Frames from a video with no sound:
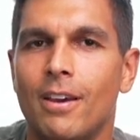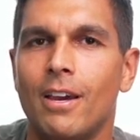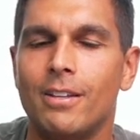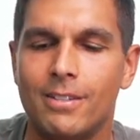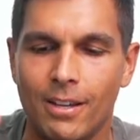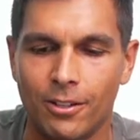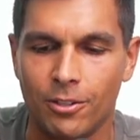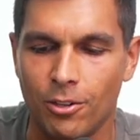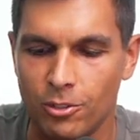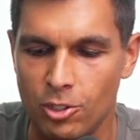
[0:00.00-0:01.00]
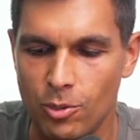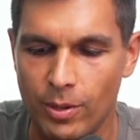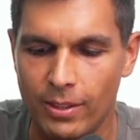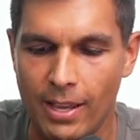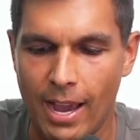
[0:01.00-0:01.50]
until you're
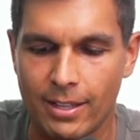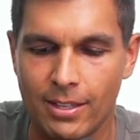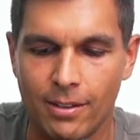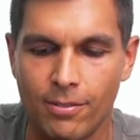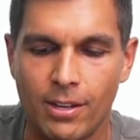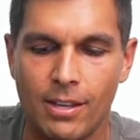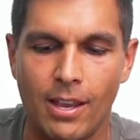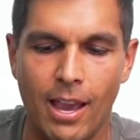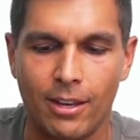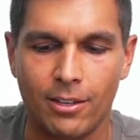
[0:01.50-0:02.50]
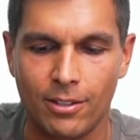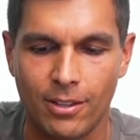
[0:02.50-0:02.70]
doing the activity and